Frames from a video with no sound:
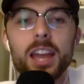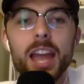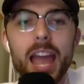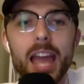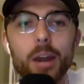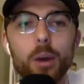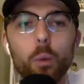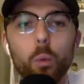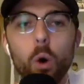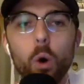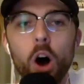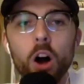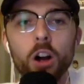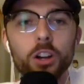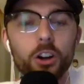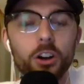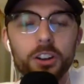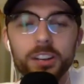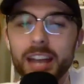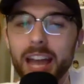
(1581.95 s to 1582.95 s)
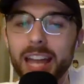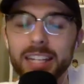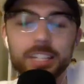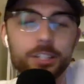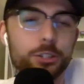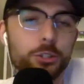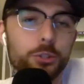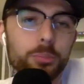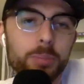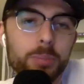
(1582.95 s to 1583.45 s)
and a walk on
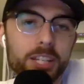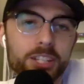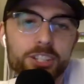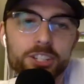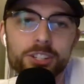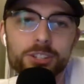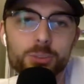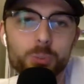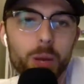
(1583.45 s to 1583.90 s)
92 pitches.